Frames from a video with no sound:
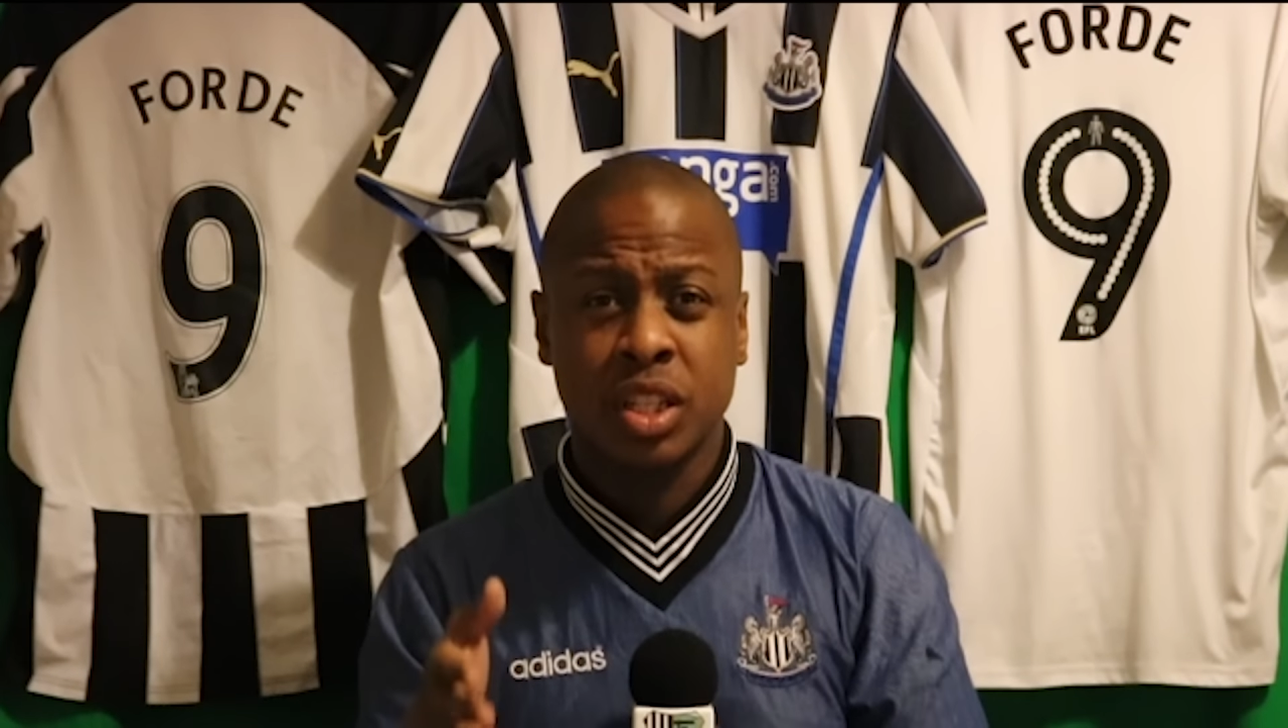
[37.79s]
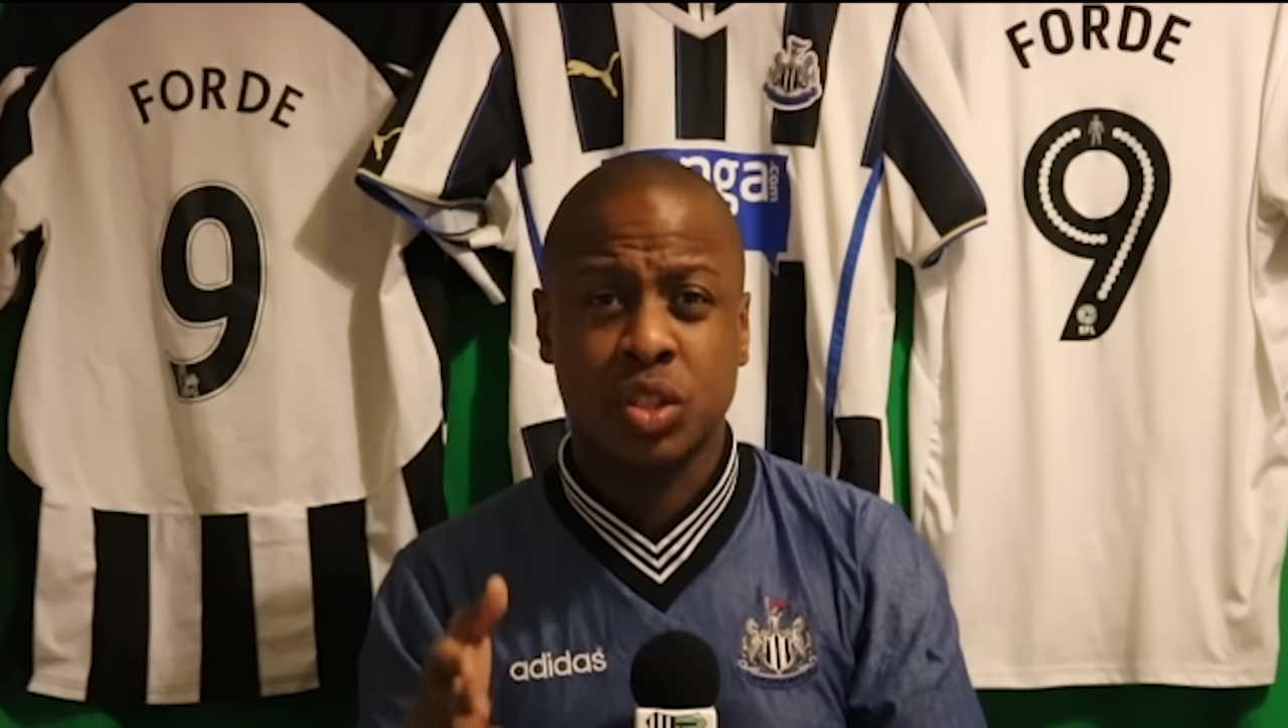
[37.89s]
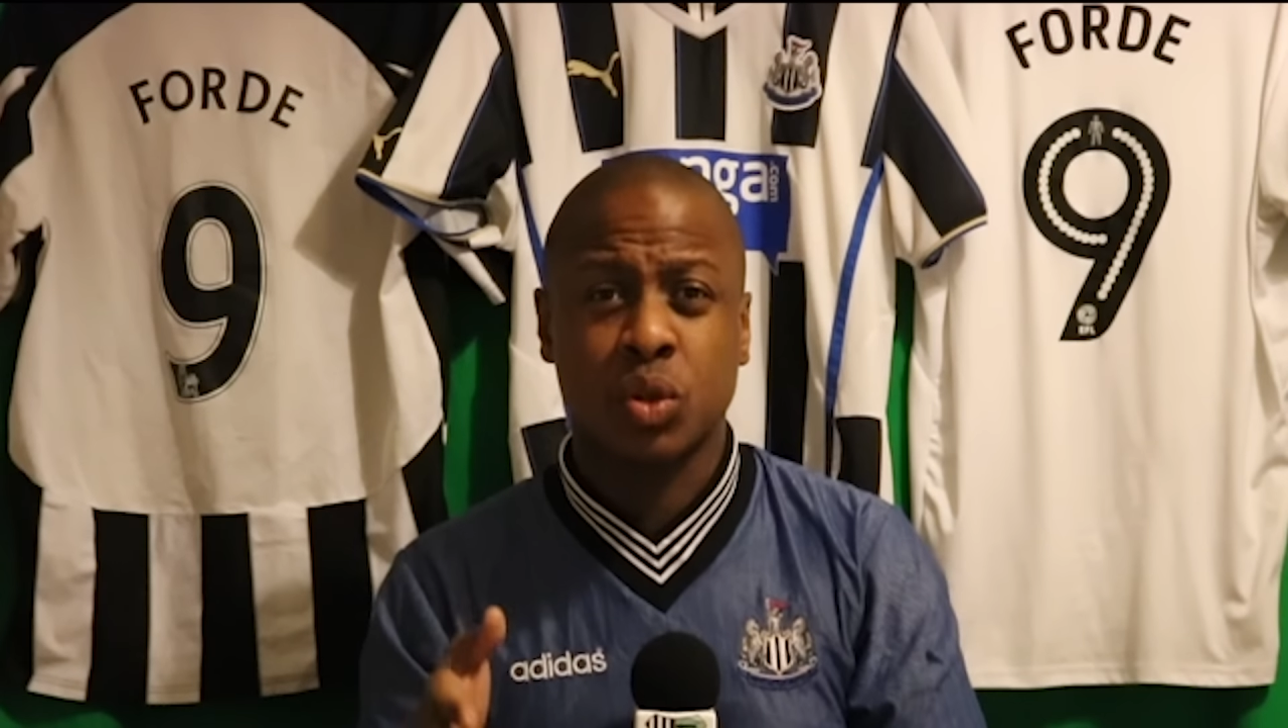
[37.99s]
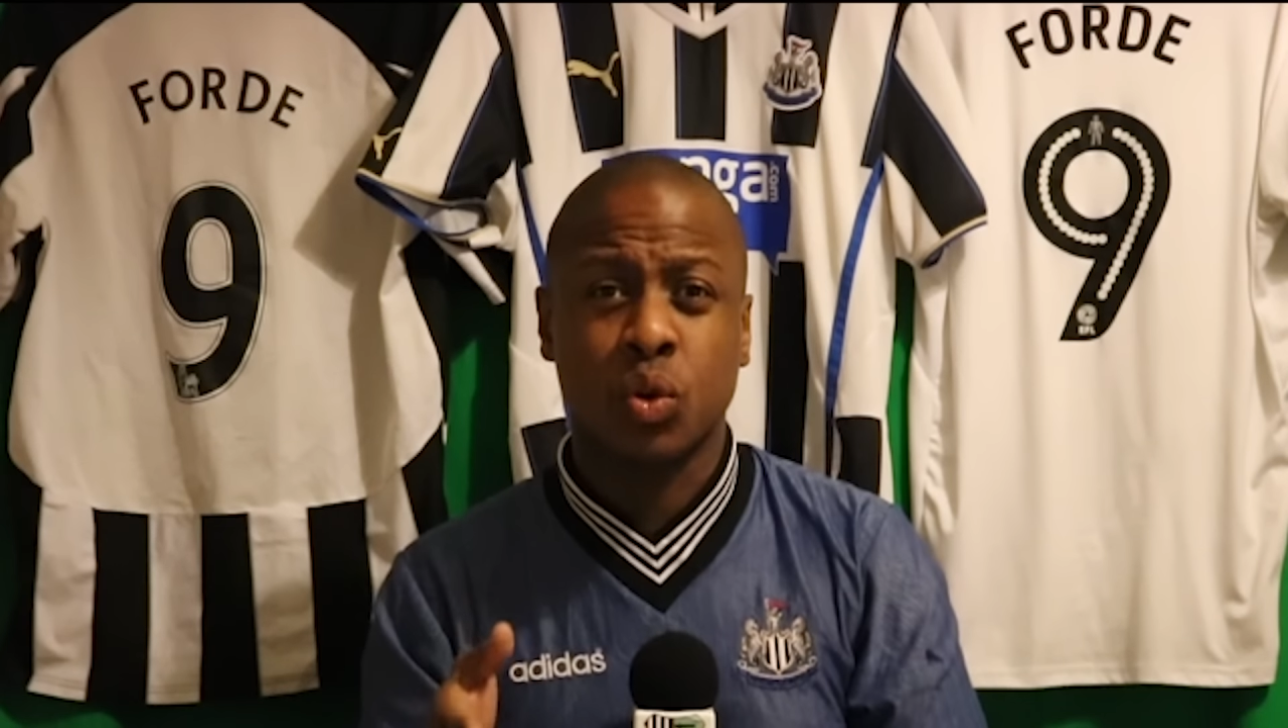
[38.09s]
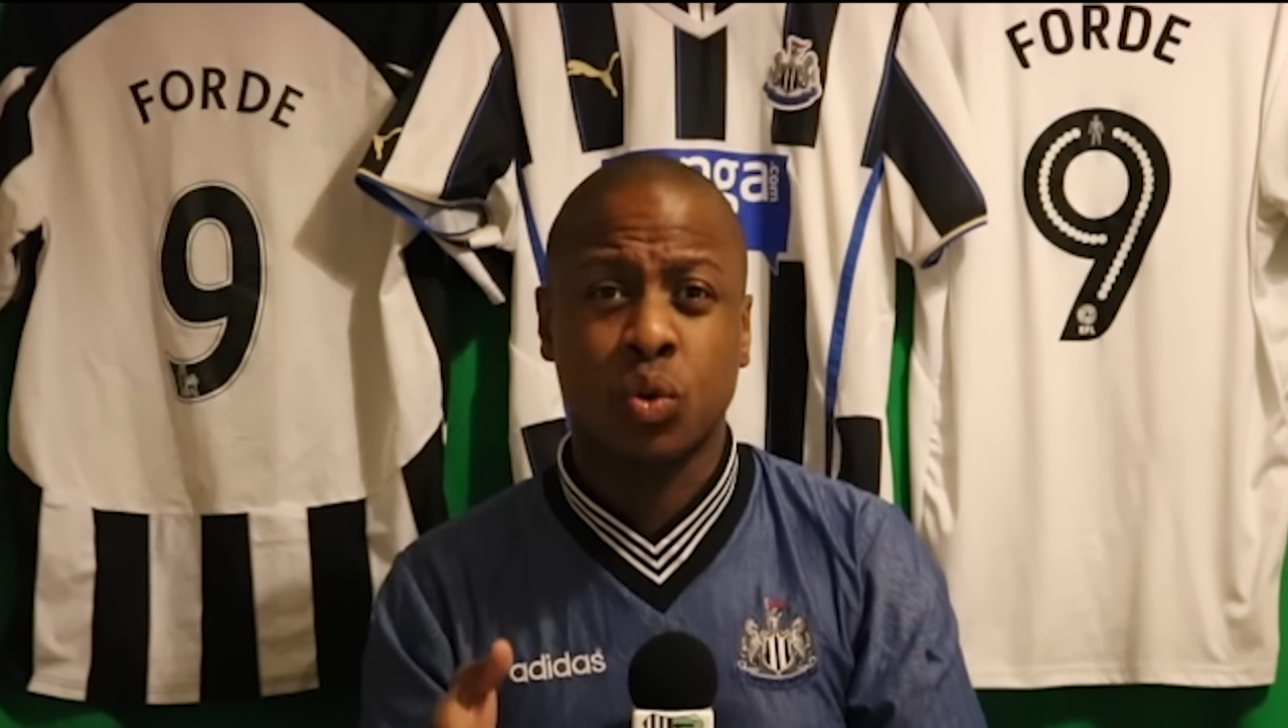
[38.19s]

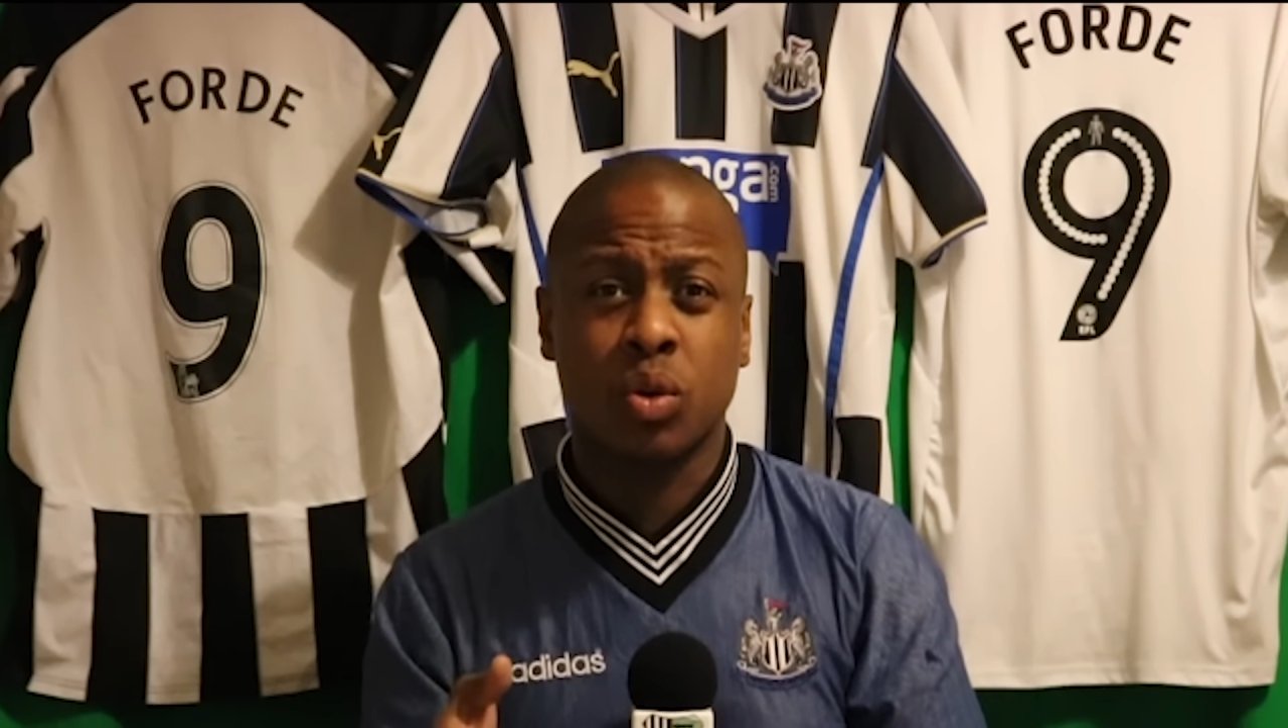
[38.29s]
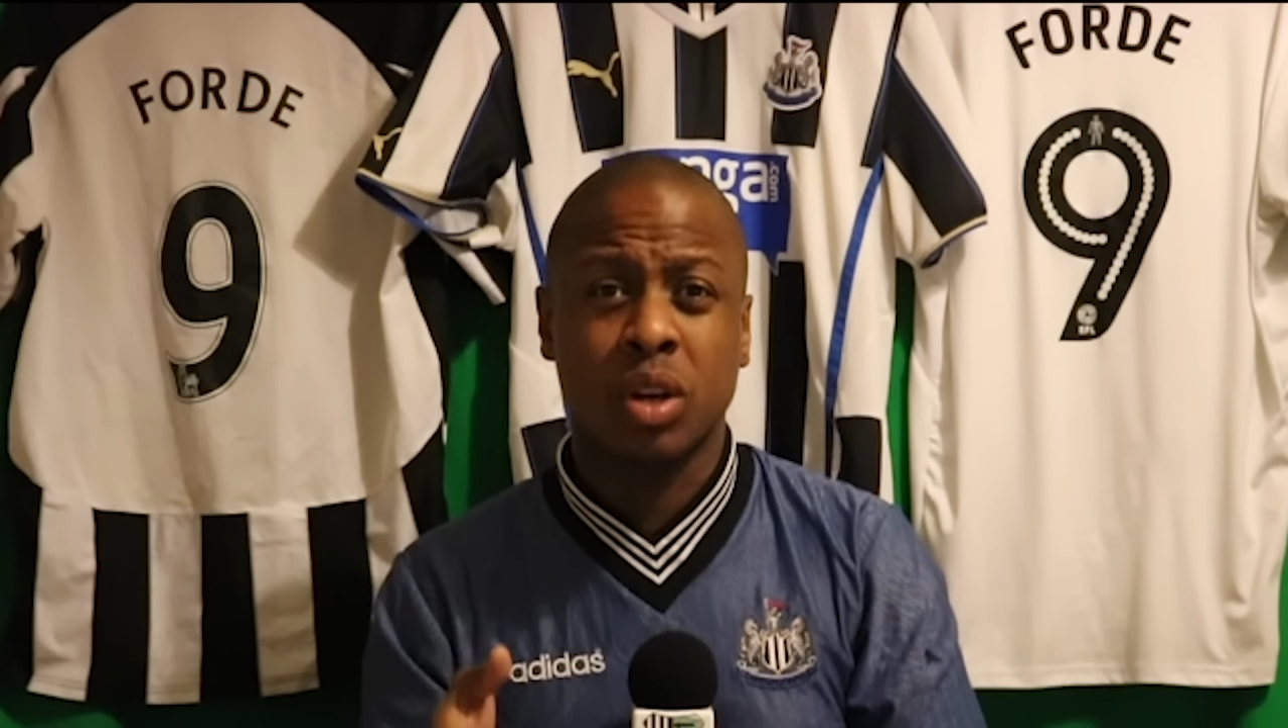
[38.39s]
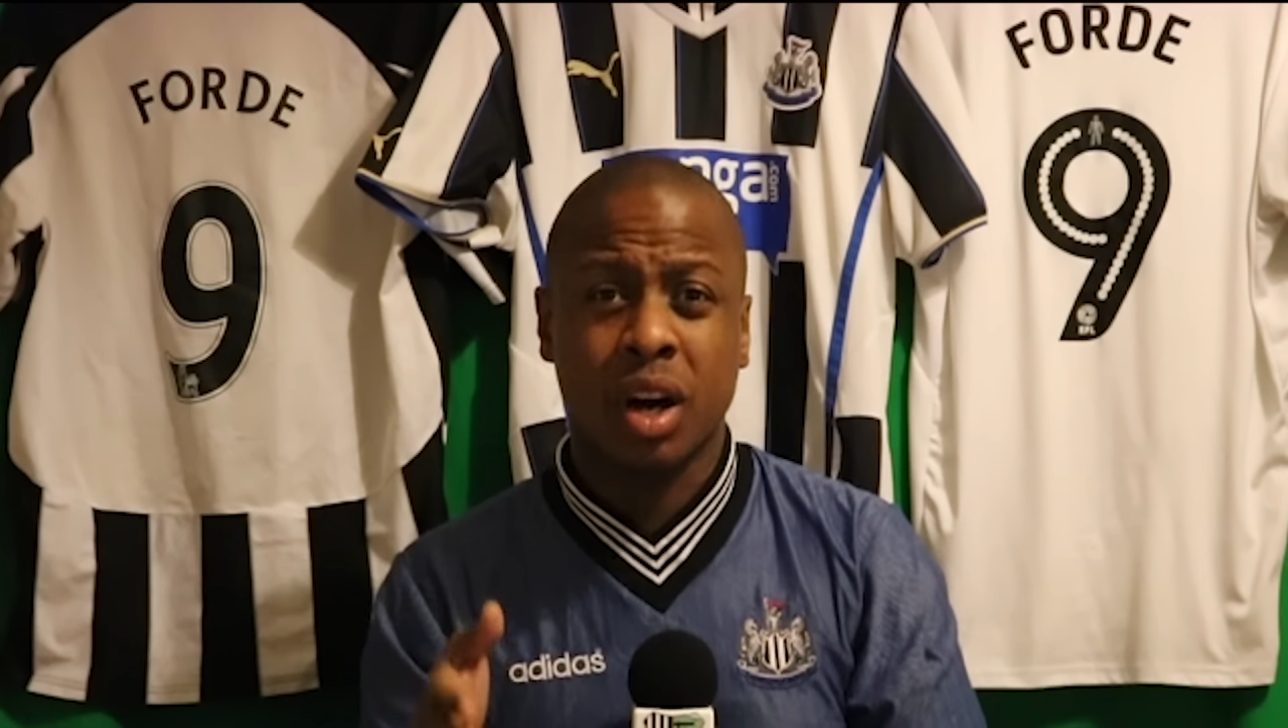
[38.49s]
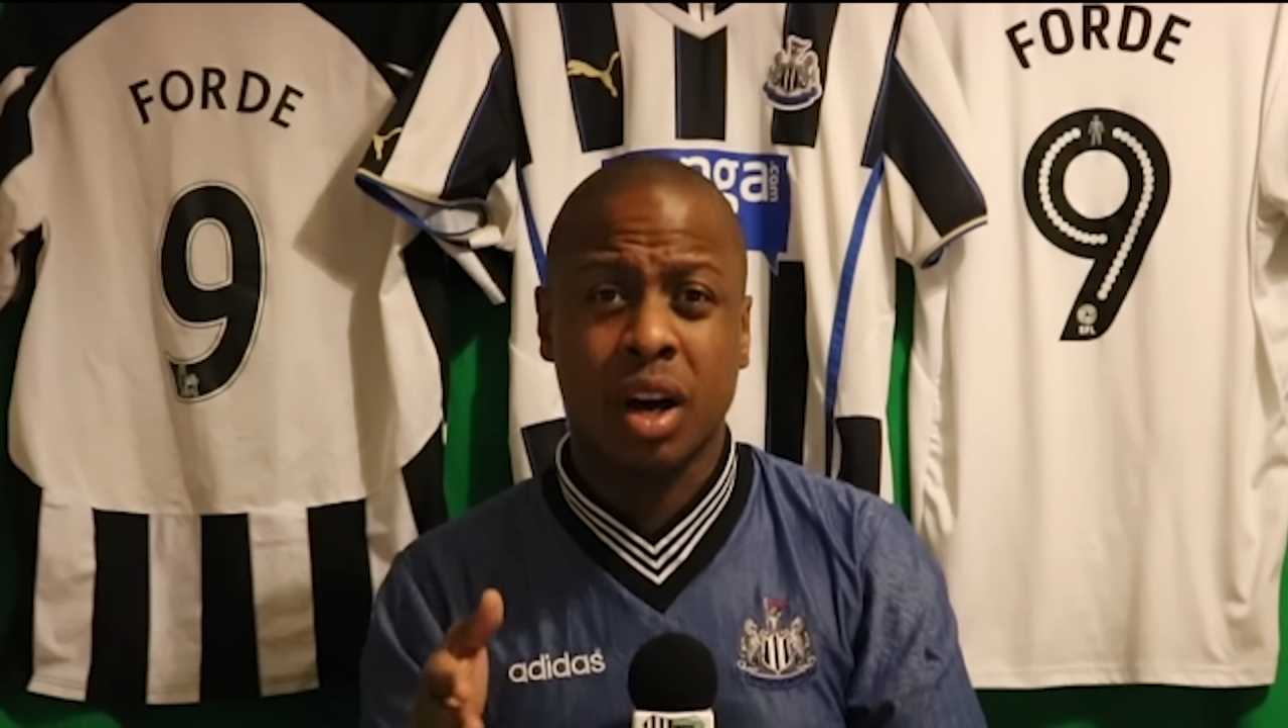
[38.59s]
to all